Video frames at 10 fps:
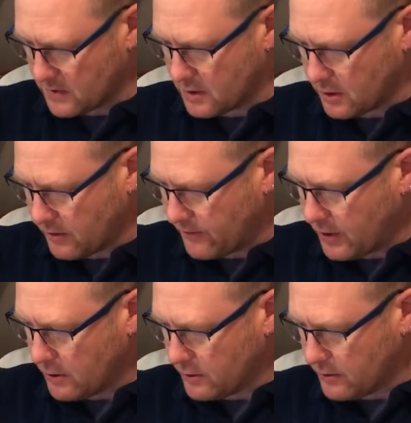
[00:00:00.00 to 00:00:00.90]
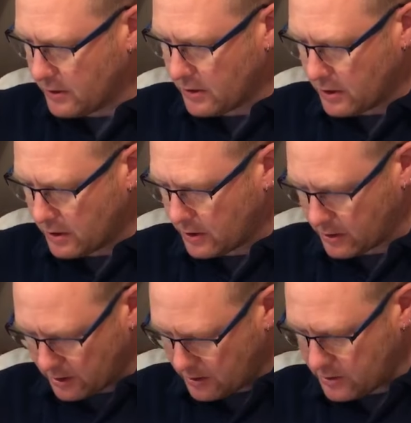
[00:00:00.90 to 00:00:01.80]
So if I can
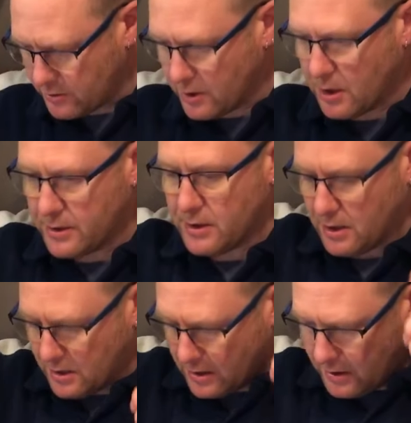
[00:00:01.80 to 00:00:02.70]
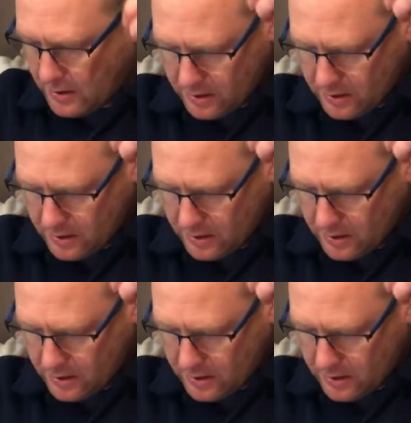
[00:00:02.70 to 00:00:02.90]
give you an idea then.